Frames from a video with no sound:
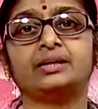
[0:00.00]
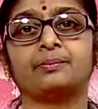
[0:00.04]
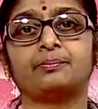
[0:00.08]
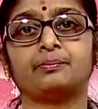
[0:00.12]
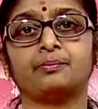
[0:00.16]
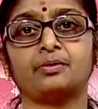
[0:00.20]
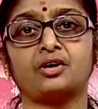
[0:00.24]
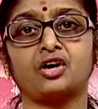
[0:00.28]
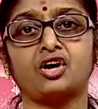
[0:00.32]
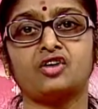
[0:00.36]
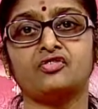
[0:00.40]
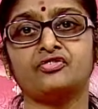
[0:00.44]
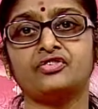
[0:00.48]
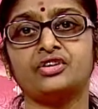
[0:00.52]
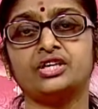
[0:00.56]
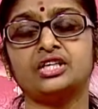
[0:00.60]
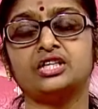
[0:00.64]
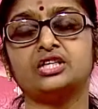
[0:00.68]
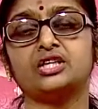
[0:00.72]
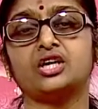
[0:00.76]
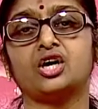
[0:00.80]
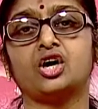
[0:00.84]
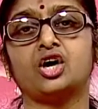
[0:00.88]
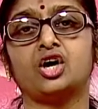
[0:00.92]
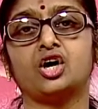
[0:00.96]
the
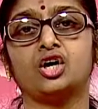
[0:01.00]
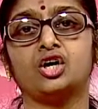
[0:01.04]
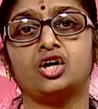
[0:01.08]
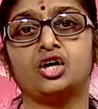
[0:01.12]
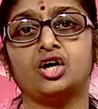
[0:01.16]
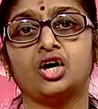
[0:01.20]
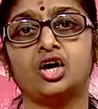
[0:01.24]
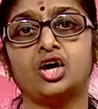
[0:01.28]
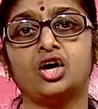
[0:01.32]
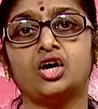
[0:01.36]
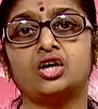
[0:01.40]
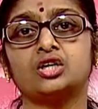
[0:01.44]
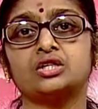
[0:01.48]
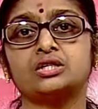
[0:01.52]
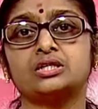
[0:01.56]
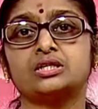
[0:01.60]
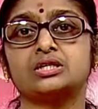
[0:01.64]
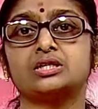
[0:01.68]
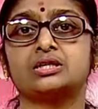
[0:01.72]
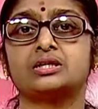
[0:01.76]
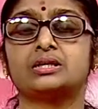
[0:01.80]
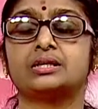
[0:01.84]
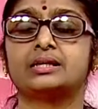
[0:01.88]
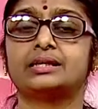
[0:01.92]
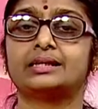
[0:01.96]
profit or loss
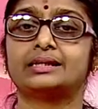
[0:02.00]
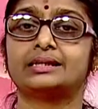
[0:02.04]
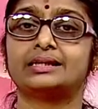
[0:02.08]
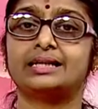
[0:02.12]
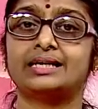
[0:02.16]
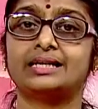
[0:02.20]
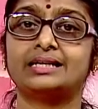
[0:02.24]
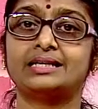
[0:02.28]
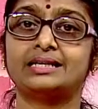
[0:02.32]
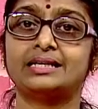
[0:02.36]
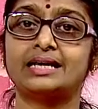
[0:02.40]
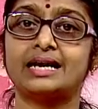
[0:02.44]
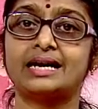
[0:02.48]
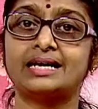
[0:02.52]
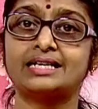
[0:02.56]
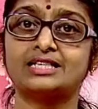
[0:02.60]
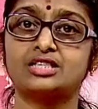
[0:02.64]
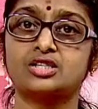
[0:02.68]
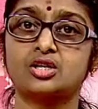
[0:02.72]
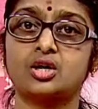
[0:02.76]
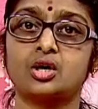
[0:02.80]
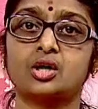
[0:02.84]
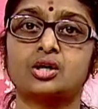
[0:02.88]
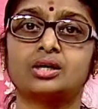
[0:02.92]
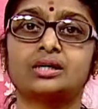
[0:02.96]
that has
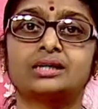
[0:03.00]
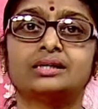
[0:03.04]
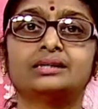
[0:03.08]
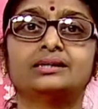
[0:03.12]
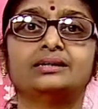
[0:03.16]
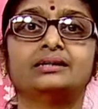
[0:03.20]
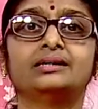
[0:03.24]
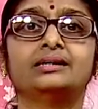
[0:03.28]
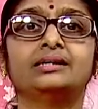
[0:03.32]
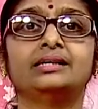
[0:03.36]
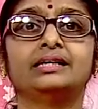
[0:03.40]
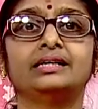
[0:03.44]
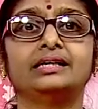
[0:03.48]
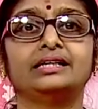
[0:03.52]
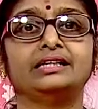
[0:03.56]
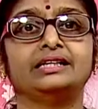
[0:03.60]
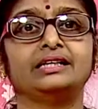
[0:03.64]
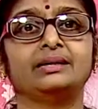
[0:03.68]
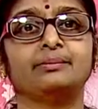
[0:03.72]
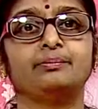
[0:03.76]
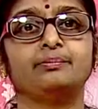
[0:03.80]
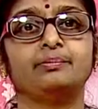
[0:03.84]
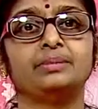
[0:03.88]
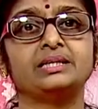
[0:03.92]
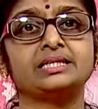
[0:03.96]
occurred in
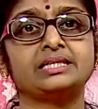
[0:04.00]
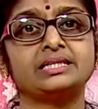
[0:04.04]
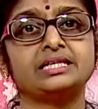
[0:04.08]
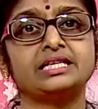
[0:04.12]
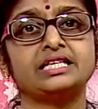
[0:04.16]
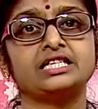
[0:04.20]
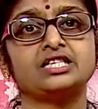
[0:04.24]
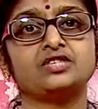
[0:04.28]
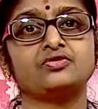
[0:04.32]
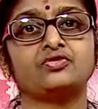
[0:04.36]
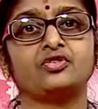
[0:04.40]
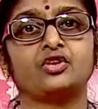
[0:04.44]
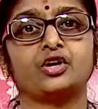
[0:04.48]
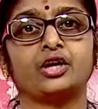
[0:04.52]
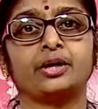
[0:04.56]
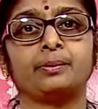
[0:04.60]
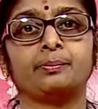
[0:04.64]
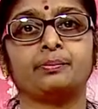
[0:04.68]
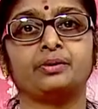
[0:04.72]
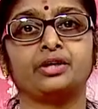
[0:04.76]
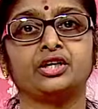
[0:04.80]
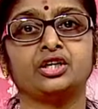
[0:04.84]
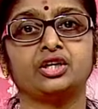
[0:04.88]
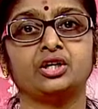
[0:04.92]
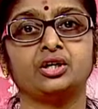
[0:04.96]
the business for a
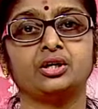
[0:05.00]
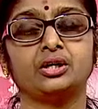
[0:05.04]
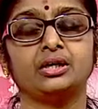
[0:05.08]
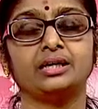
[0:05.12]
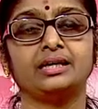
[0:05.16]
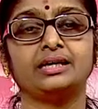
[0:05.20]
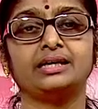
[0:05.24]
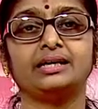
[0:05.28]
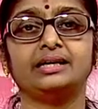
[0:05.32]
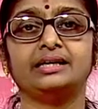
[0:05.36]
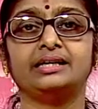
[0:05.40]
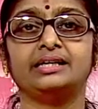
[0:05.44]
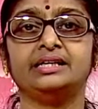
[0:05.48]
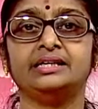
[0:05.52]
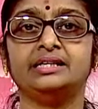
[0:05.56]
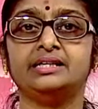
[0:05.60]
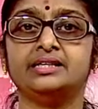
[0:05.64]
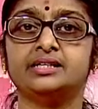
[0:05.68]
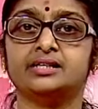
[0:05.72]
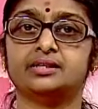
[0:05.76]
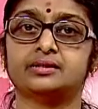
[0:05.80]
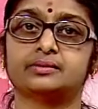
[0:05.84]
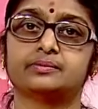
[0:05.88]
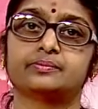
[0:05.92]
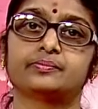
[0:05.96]
particular
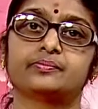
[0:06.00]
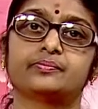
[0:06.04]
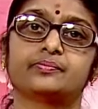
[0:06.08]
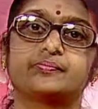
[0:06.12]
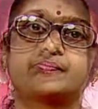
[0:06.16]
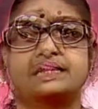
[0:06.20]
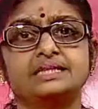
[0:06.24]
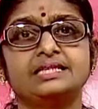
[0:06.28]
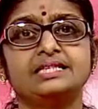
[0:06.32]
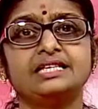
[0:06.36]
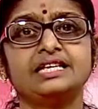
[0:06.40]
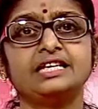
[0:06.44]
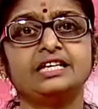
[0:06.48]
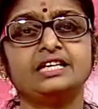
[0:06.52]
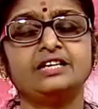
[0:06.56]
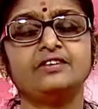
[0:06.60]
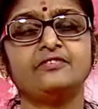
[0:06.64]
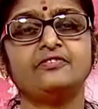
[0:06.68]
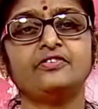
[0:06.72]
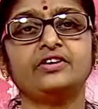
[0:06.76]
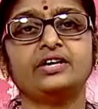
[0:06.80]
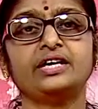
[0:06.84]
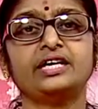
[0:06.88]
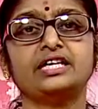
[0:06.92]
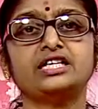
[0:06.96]
year.
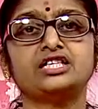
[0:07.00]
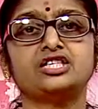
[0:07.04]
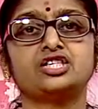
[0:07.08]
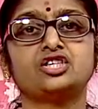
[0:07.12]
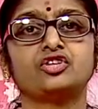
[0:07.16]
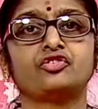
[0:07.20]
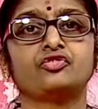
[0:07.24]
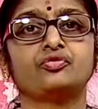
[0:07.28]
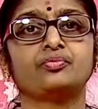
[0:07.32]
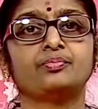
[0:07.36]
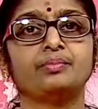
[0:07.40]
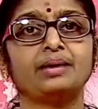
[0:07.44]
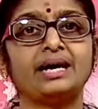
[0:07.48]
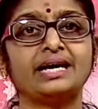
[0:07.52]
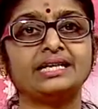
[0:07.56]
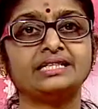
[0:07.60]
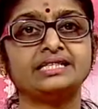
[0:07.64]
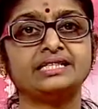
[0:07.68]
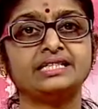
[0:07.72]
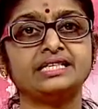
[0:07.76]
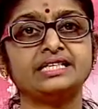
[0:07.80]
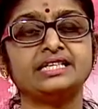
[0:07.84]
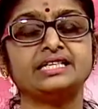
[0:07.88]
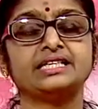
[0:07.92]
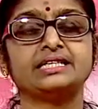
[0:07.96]
Significance of
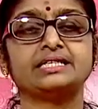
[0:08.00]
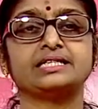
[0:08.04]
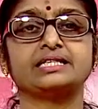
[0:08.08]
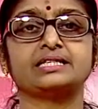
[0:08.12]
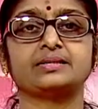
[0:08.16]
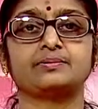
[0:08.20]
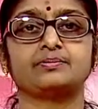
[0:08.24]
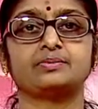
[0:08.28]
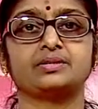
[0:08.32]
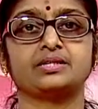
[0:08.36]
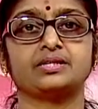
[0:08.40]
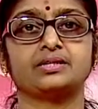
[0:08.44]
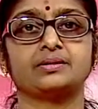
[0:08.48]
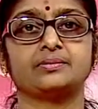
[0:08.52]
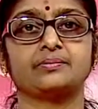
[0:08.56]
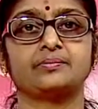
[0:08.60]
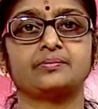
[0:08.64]
matching concept.